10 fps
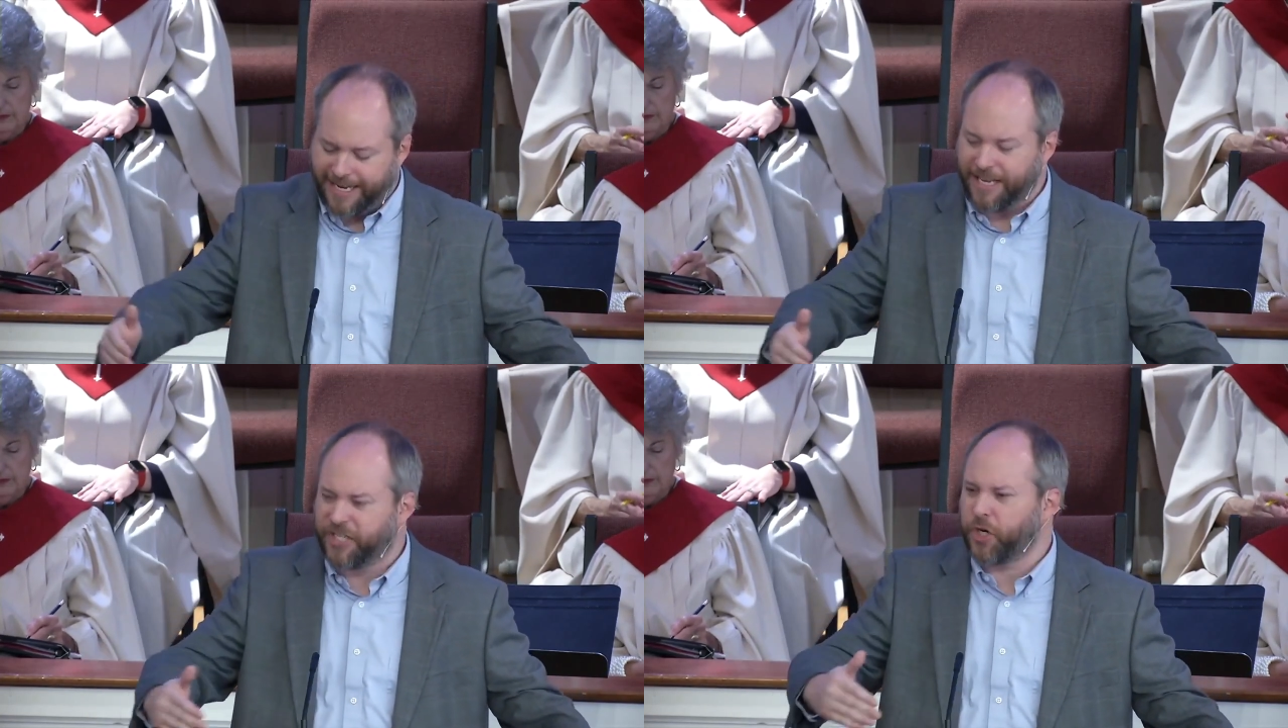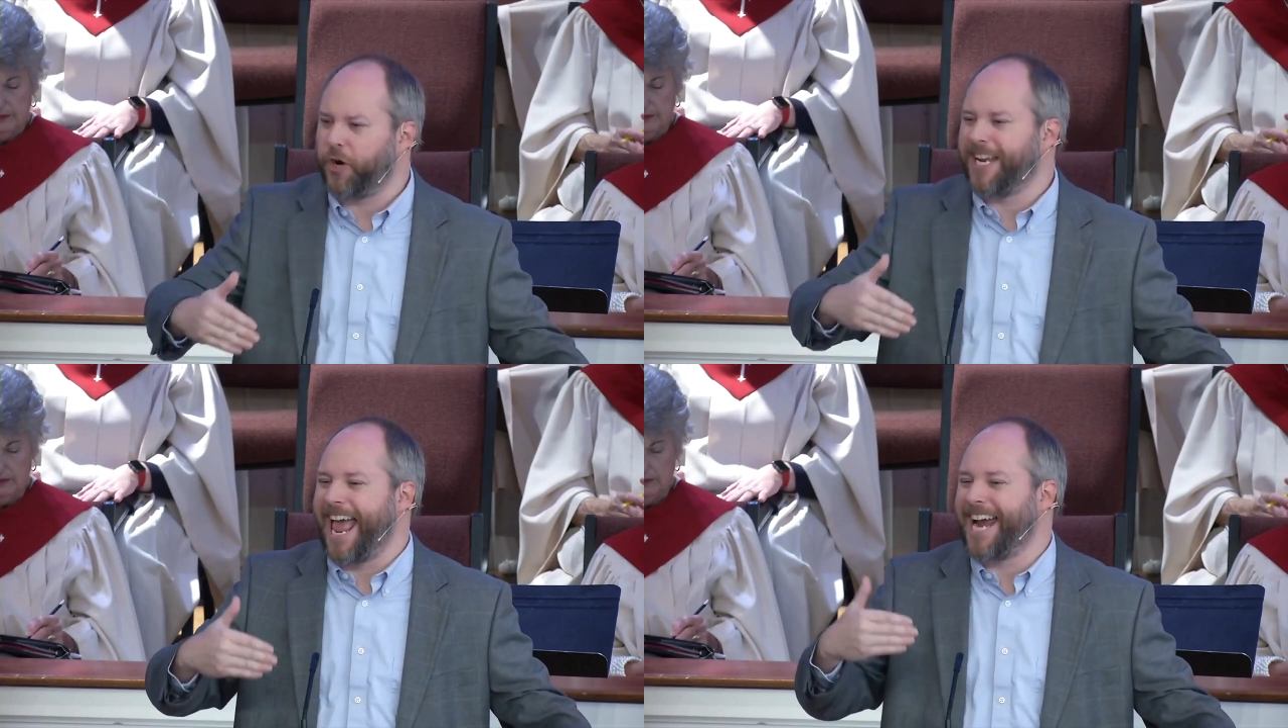and he
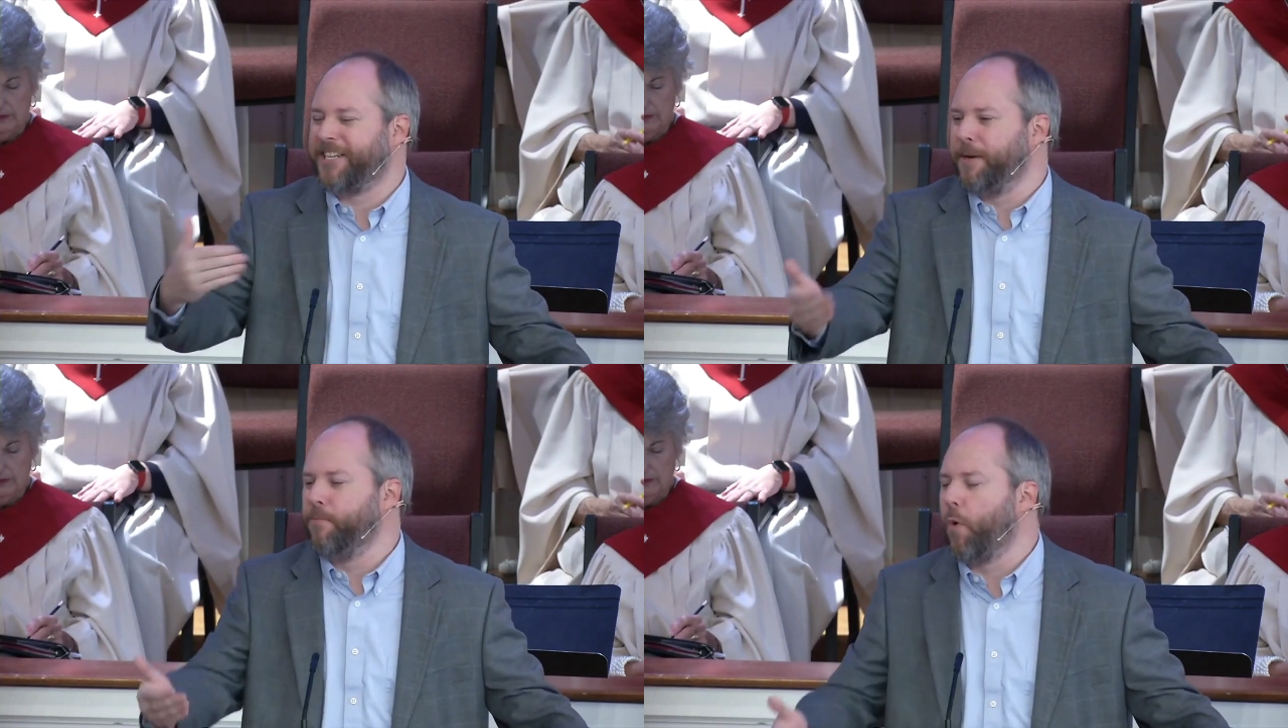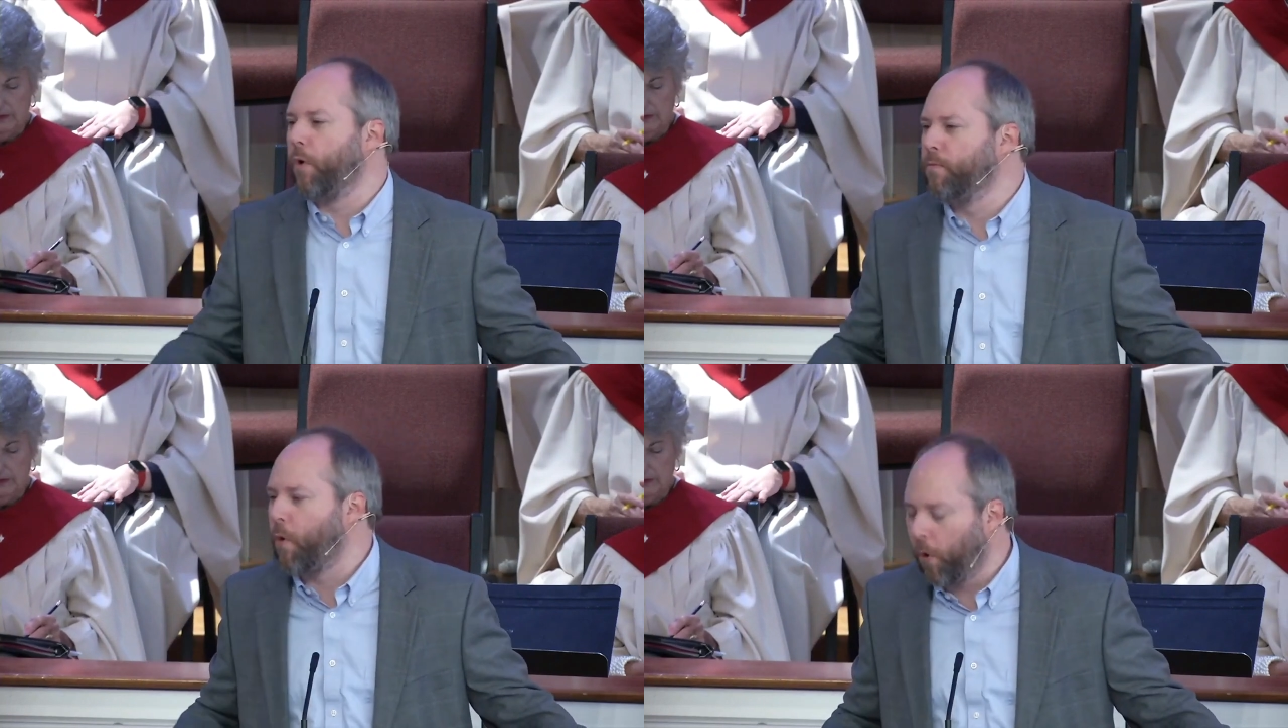started acting
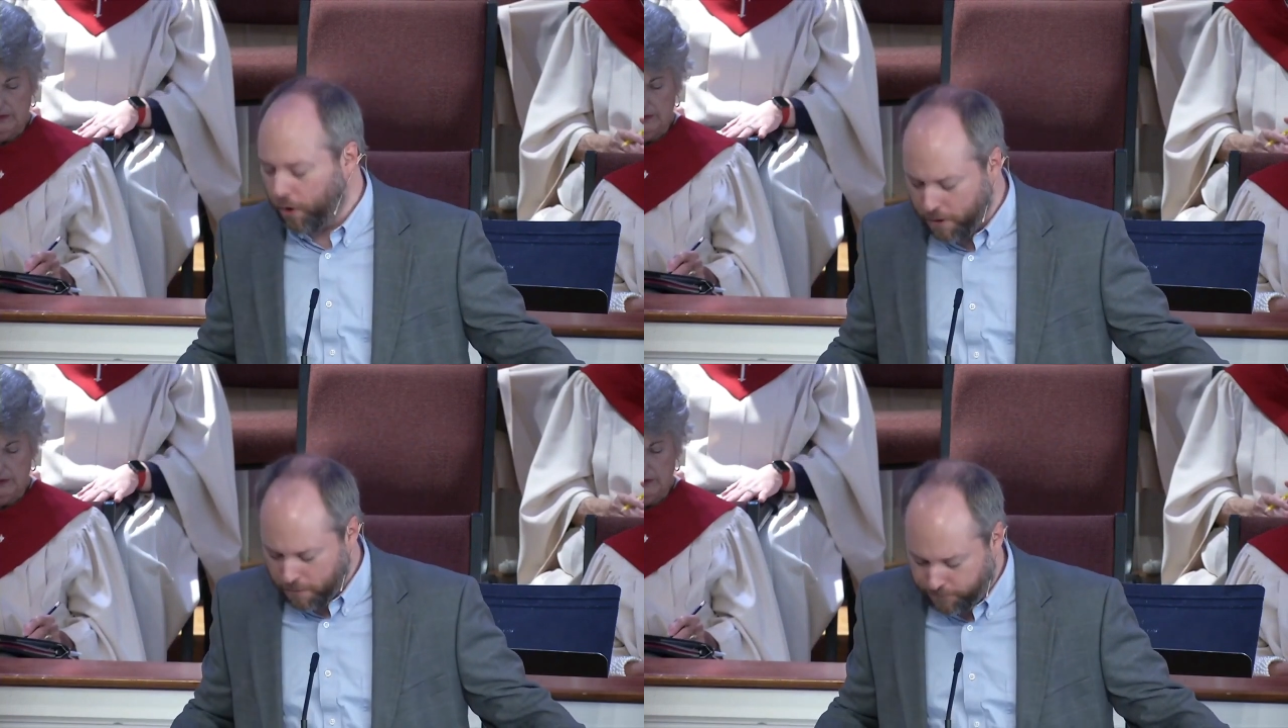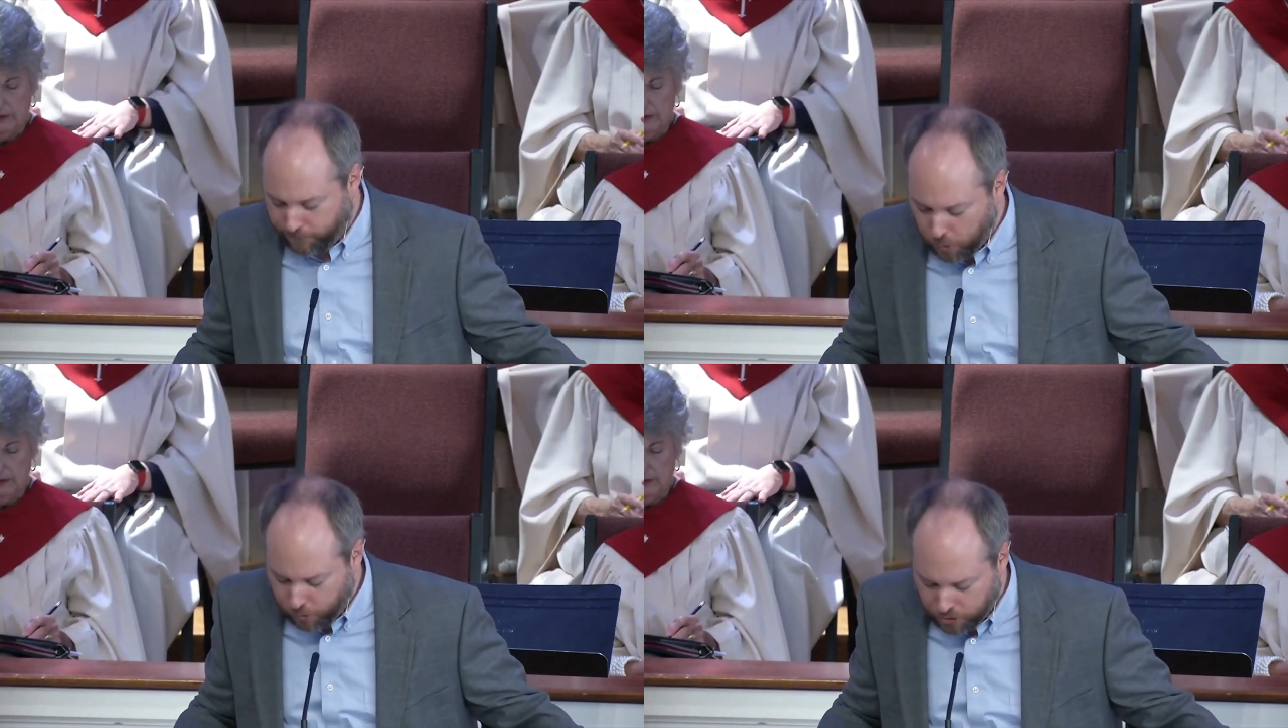more and more
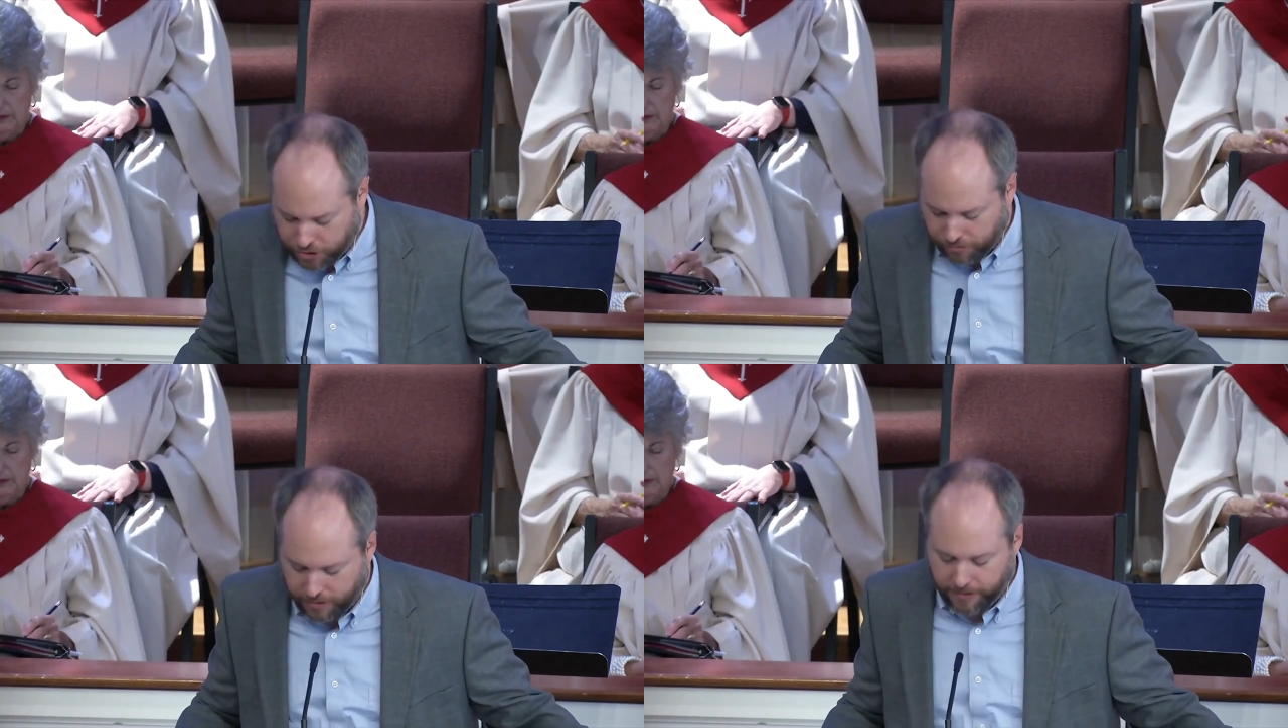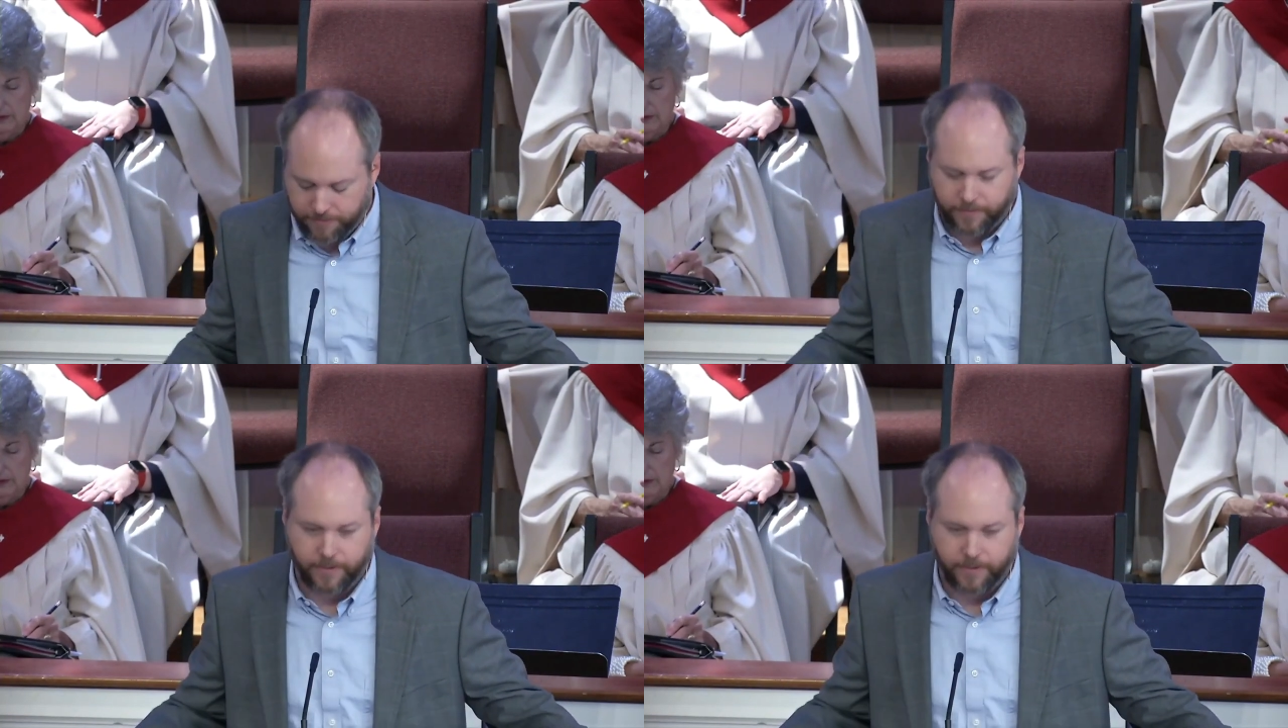foolishly.